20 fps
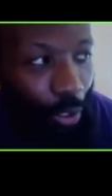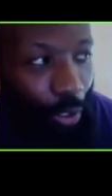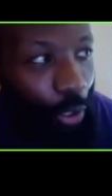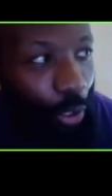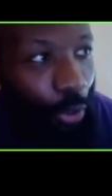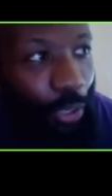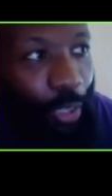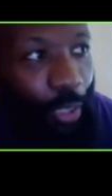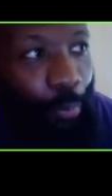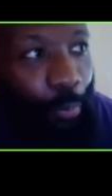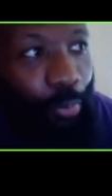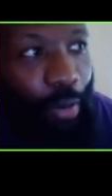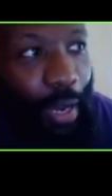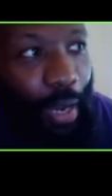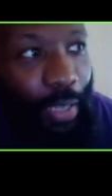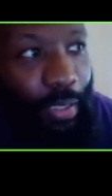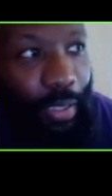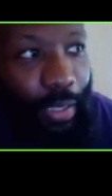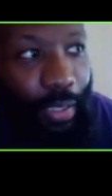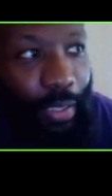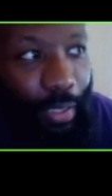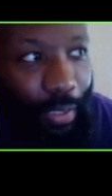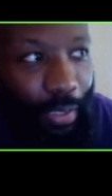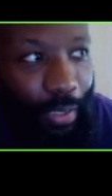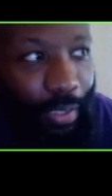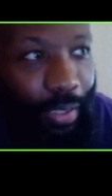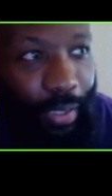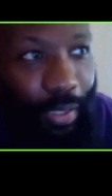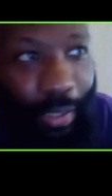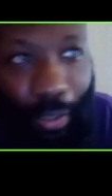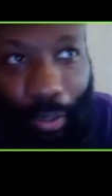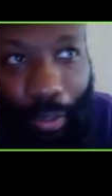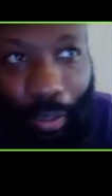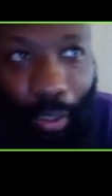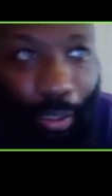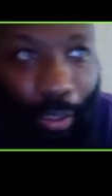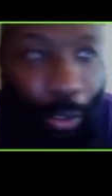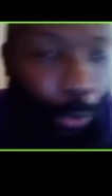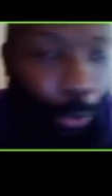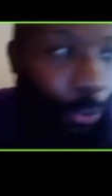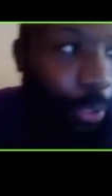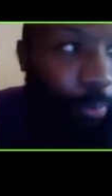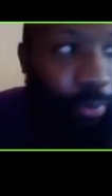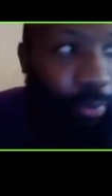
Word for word: learning process and it's still a learning